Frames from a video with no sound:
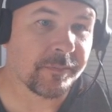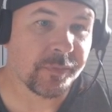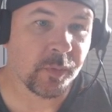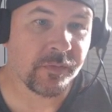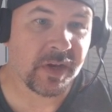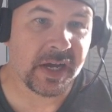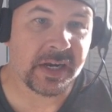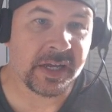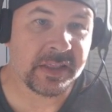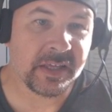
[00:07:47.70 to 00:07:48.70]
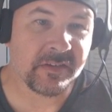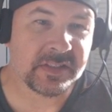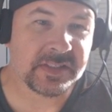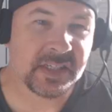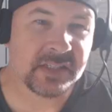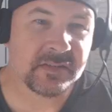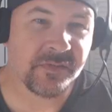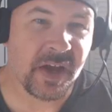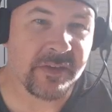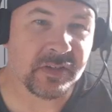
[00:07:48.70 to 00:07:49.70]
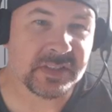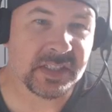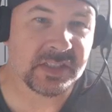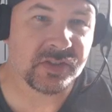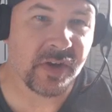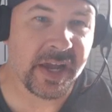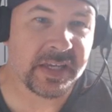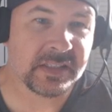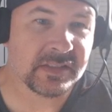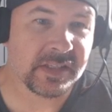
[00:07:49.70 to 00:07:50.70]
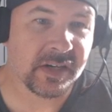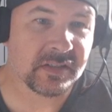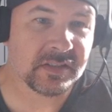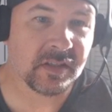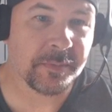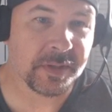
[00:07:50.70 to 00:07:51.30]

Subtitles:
We've got, I think, 5 or 6 dragons that are still up.